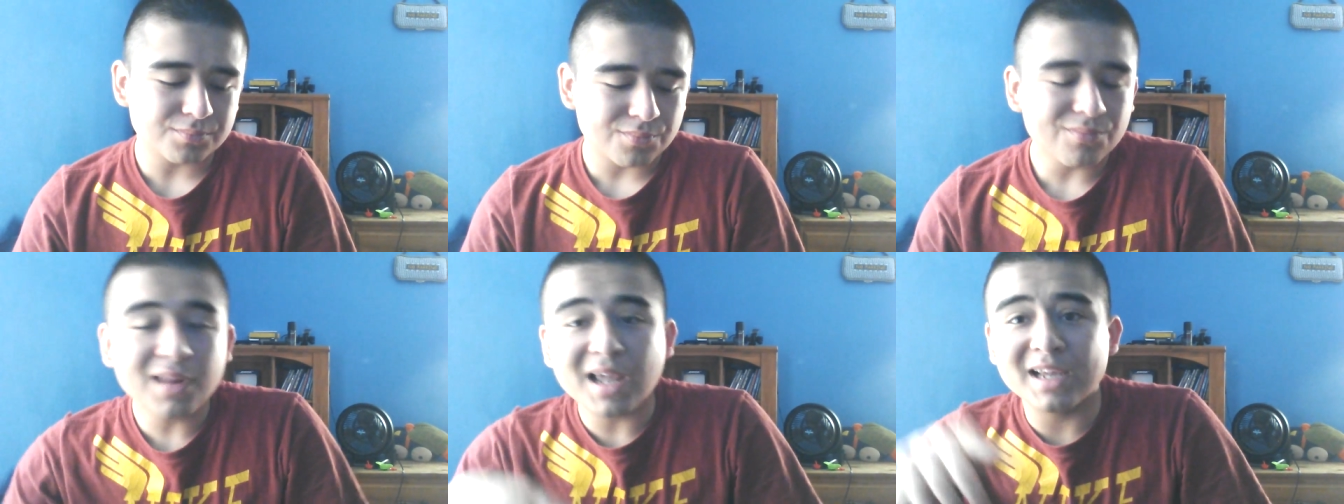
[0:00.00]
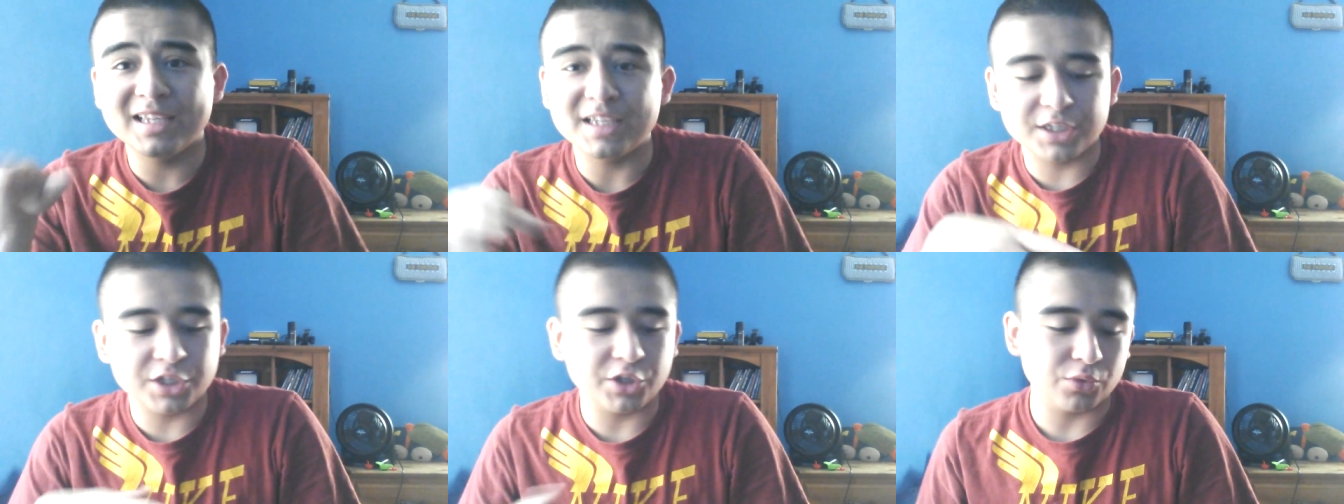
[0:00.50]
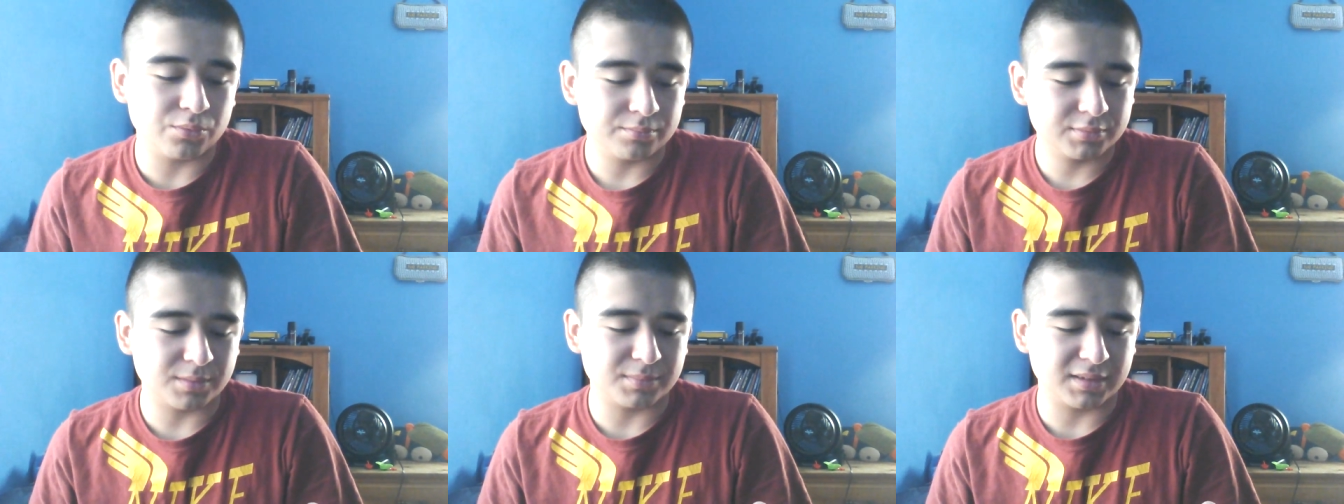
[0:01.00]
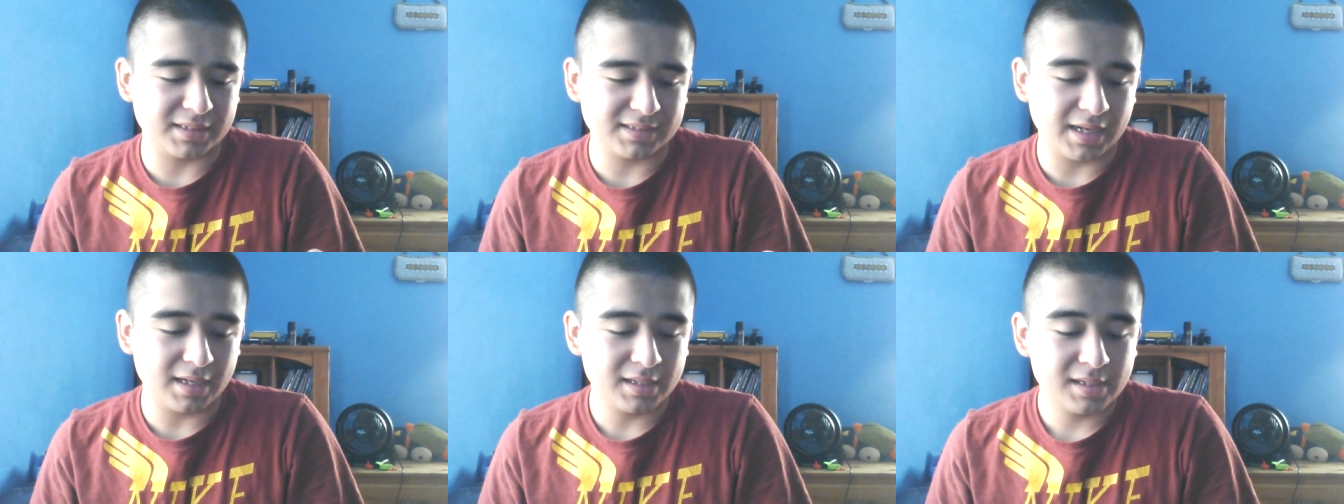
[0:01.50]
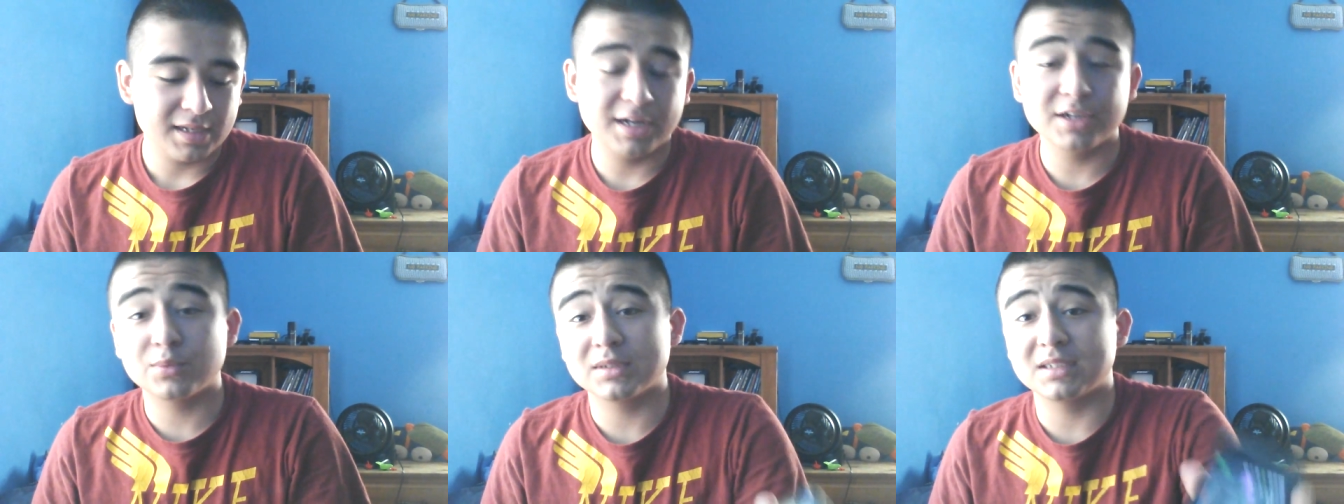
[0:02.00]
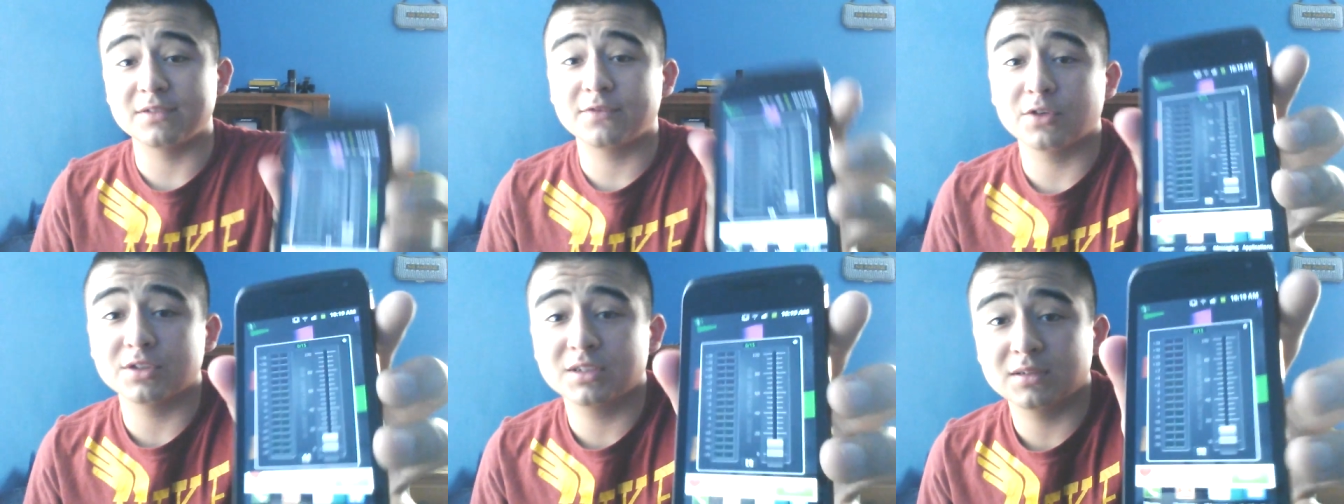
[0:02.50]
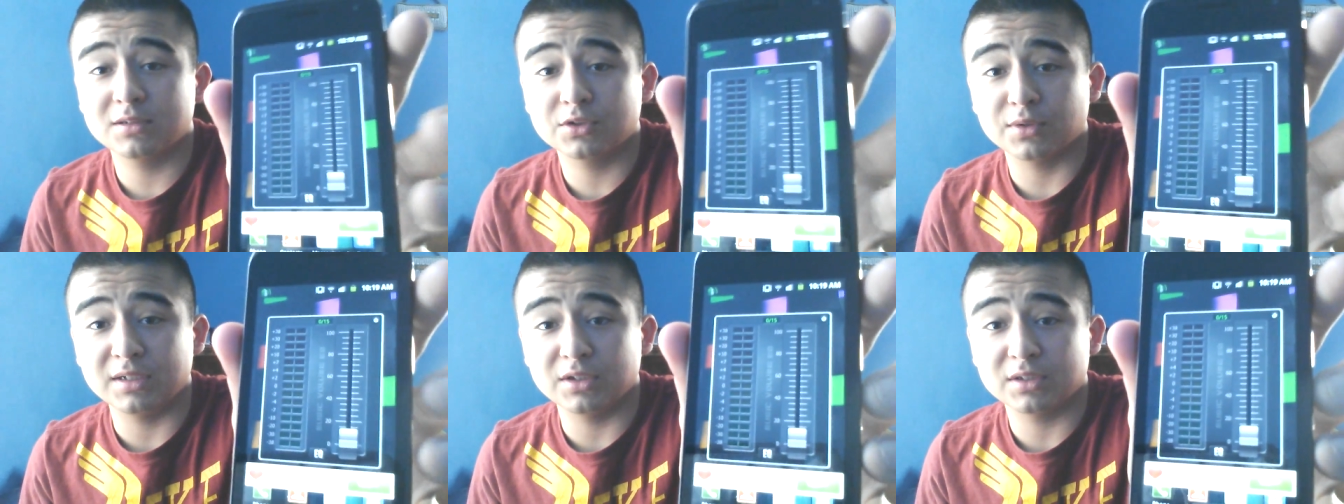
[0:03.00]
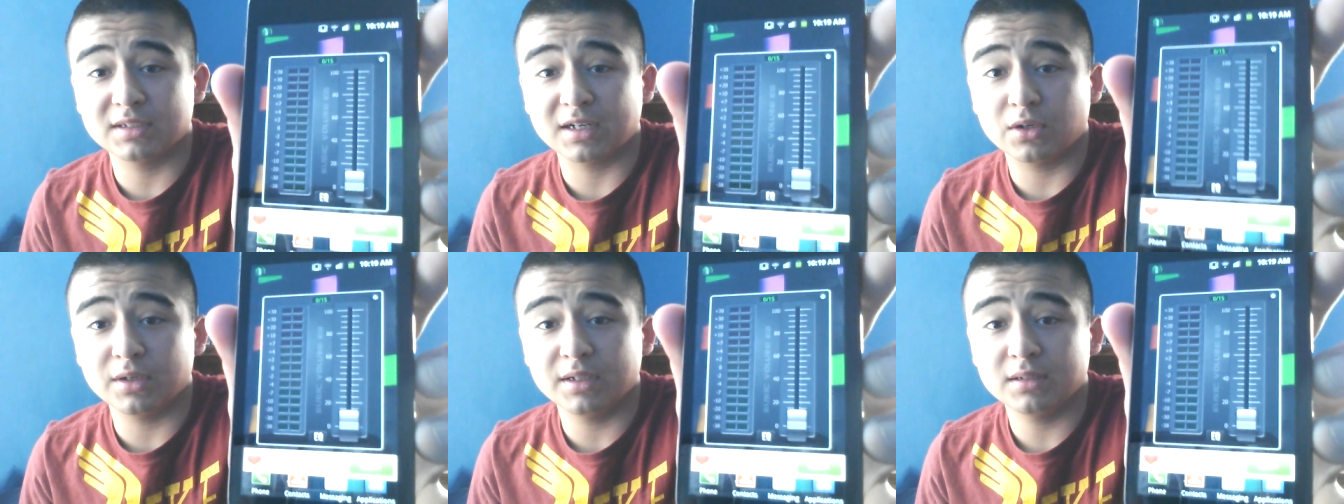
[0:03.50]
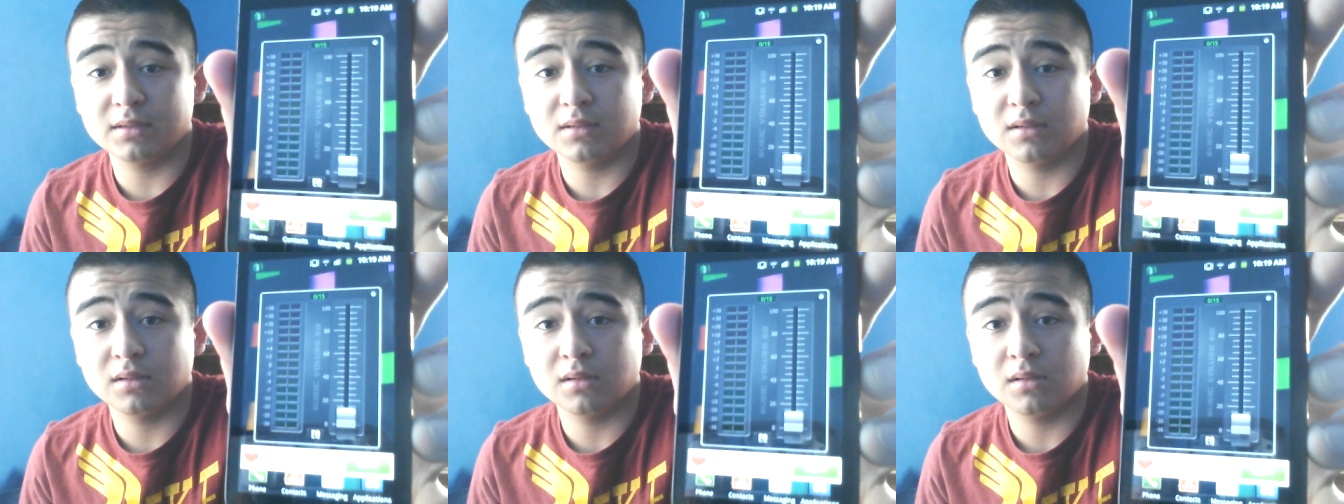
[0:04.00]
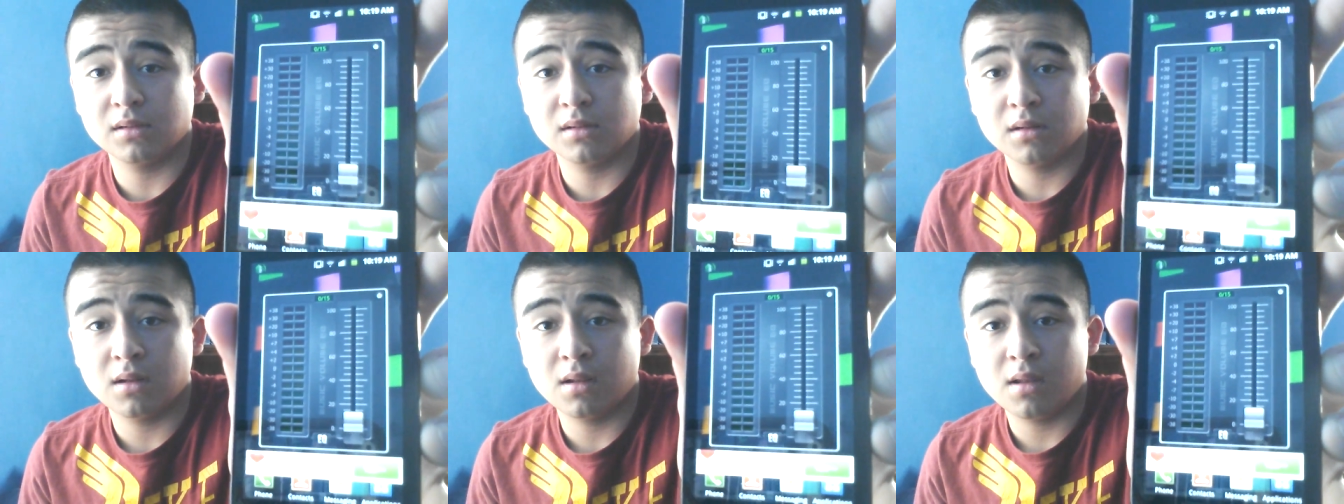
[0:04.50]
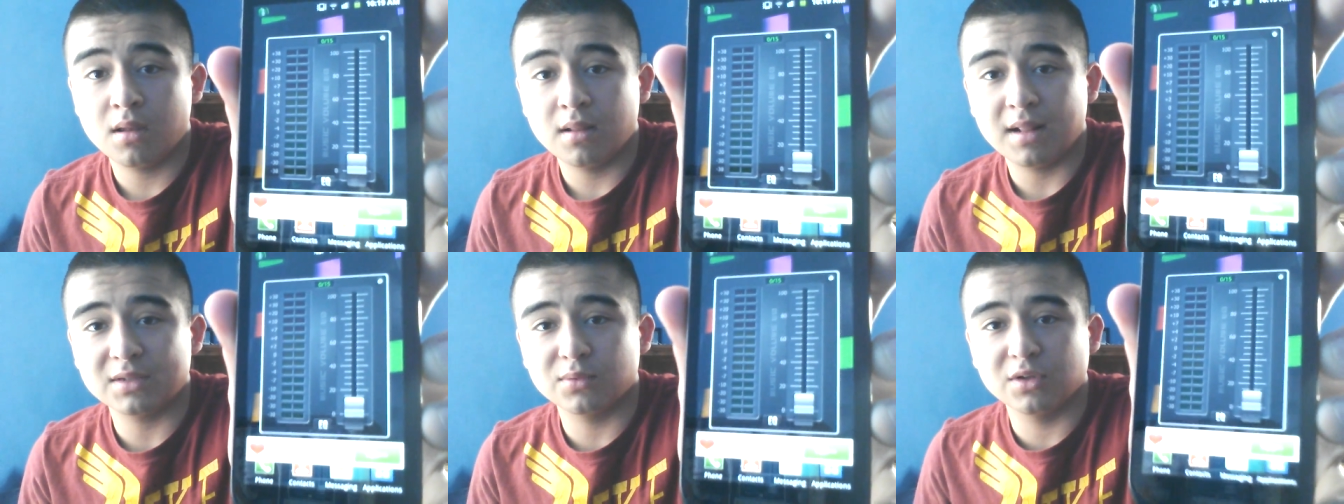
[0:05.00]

EQ, something like that. Here's what the first screen looks like on it. That's what it looks like.